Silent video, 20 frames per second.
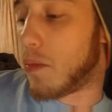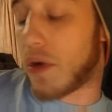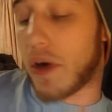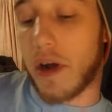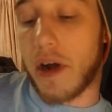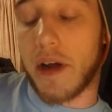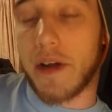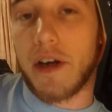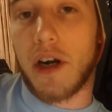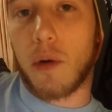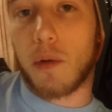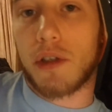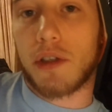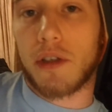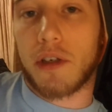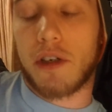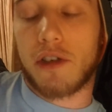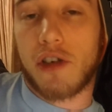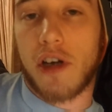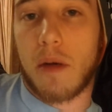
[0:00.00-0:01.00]
But, you know, we're
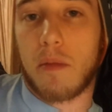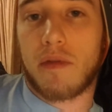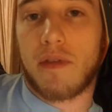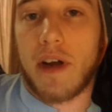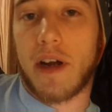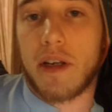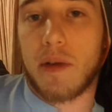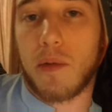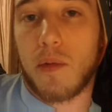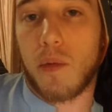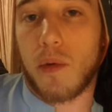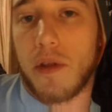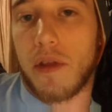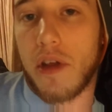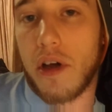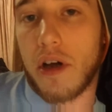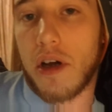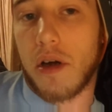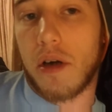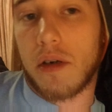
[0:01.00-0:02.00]
still going to try and provide you
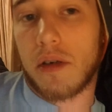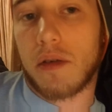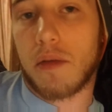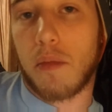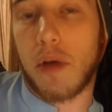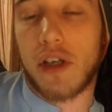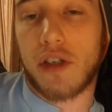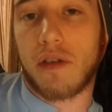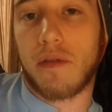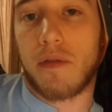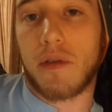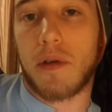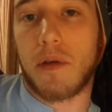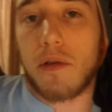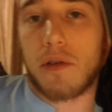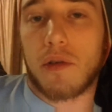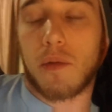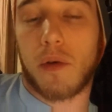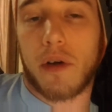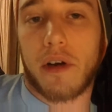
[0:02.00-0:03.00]
with the best
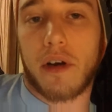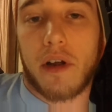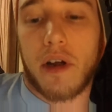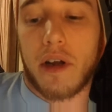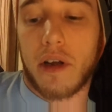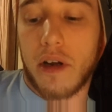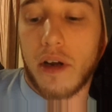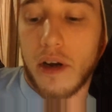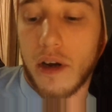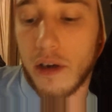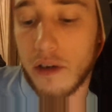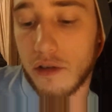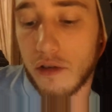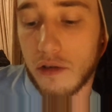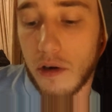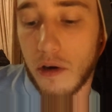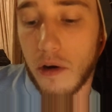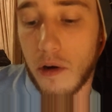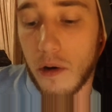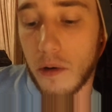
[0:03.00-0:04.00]
reviews and whatnot.
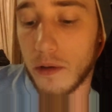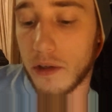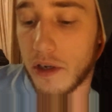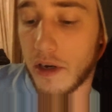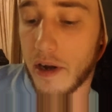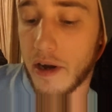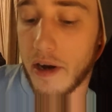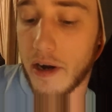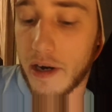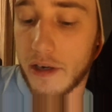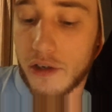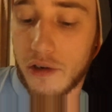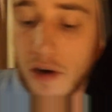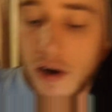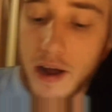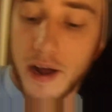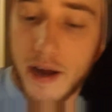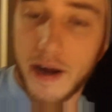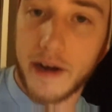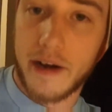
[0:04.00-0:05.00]
So, today I
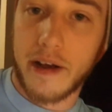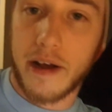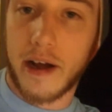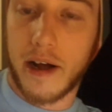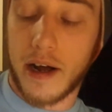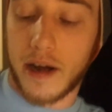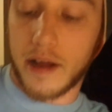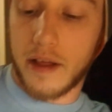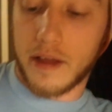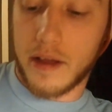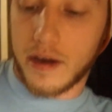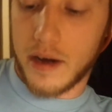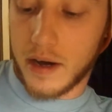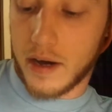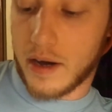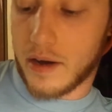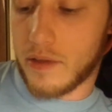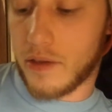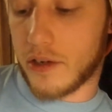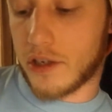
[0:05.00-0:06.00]
tried
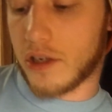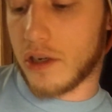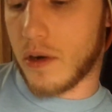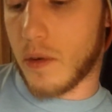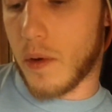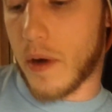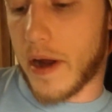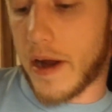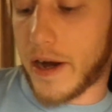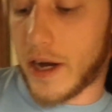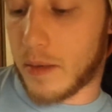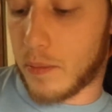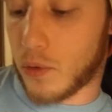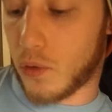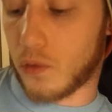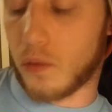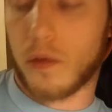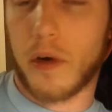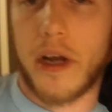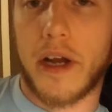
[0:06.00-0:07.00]
this new
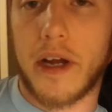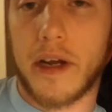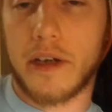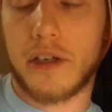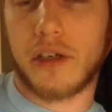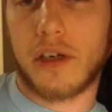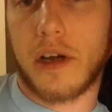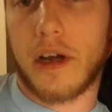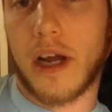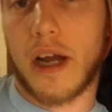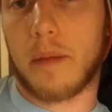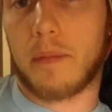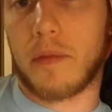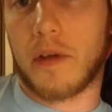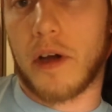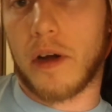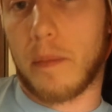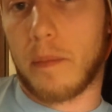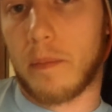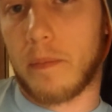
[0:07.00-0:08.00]
Animal Rage
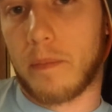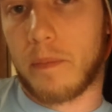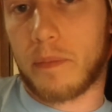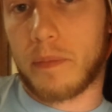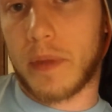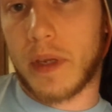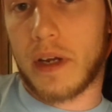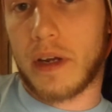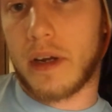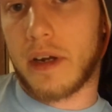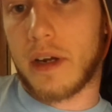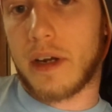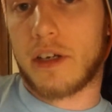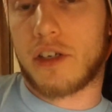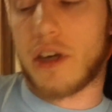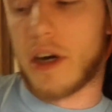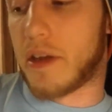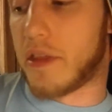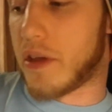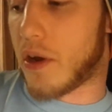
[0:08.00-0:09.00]
Amped Up.
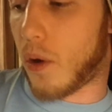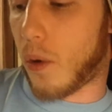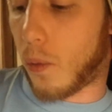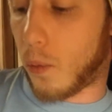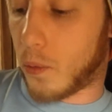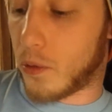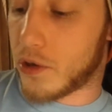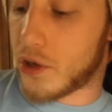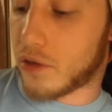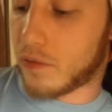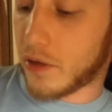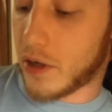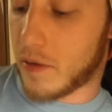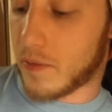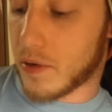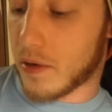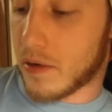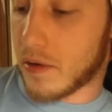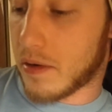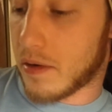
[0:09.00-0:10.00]
I tried the orange
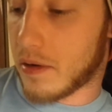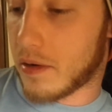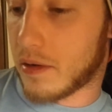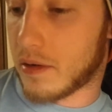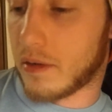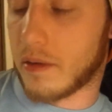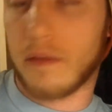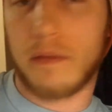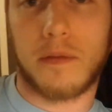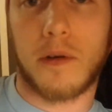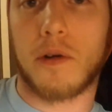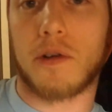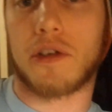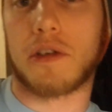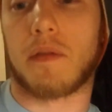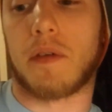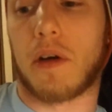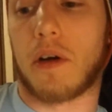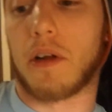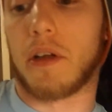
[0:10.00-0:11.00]
flavor.
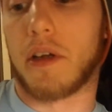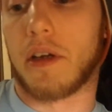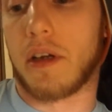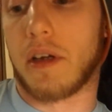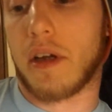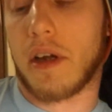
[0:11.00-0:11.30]
First of all,